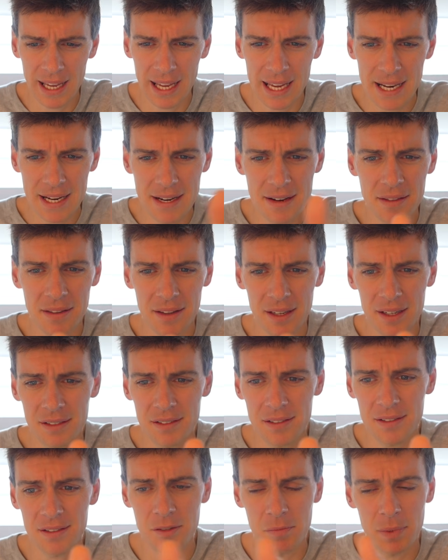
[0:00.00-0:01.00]
in
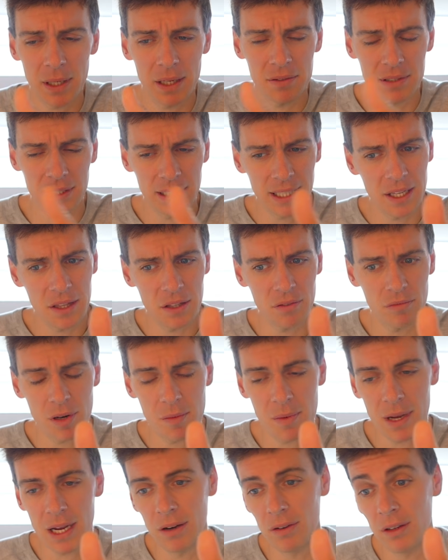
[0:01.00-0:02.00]
this to be able to get the
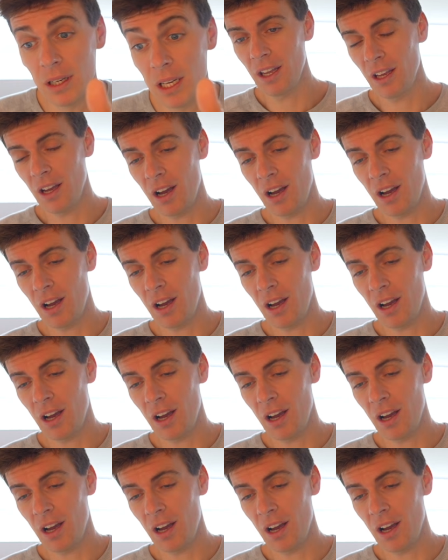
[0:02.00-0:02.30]
rim out.